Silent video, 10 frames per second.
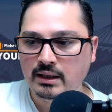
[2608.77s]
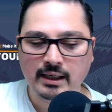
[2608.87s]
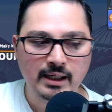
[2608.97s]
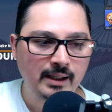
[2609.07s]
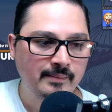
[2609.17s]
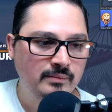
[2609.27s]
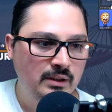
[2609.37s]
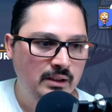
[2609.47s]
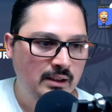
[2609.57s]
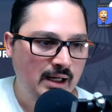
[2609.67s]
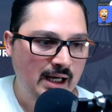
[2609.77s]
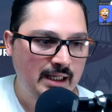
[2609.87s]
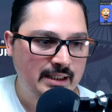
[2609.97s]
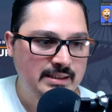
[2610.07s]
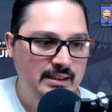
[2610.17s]
Um,
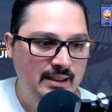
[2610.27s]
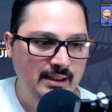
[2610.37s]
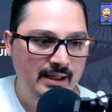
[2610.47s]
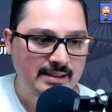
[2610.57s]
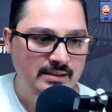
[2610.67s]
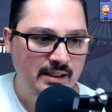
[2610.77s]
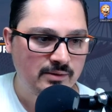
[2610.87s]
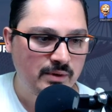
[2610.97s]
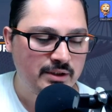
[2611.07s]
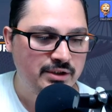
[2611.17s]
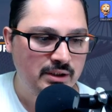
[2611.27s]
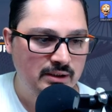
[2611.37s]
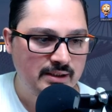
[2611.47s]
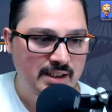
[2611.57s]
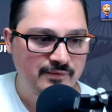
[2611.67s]
Alex uh, has another question.
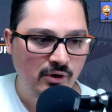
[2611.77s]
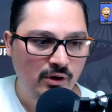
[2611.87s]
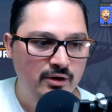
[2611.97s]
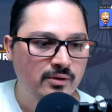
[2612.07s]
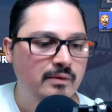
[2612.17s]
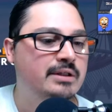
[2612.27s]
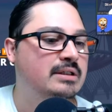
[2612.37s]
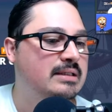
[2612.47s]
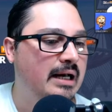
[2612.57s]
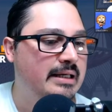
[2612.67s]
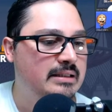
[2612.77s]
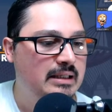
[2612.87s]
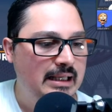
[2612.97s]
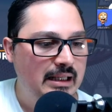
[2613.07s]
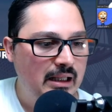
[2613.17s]
Thanks for all your questions, guys.
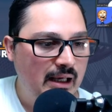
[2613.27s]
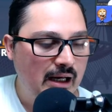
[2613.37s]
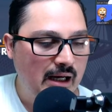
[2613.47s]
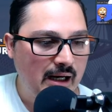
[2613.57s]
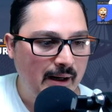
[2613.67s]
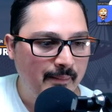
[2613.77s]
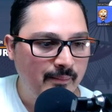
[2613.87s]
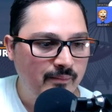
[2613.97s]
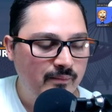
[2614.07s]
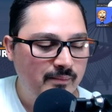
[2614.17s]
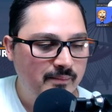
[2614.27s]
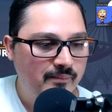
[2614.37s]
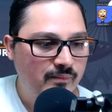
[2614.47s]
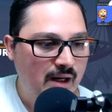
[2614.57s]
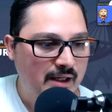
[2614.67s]
Um,
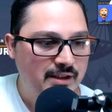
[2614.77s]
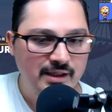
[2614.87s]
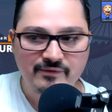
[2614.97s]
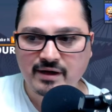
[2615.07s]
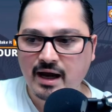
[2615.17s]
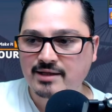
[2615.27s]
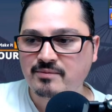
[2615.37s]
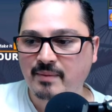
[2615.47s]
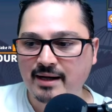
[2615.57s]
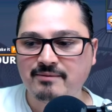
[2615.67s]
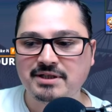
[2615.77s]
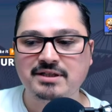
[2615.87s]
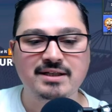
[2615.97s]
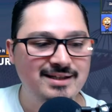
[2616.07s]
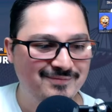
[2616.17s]
I didn't even get to my
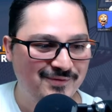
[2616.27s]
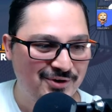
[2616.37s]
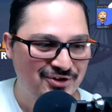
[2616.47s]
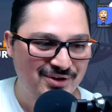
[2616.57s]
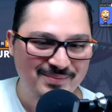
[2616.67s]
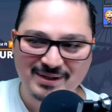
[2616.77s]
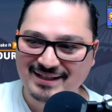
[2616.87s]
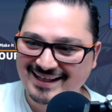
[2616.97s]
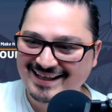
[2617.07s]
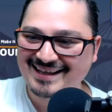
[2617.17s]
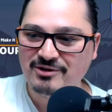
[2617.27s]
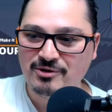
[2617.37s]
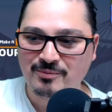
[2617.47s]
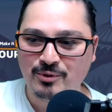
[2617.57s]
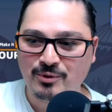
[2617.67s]
questions for Shaun, but you're more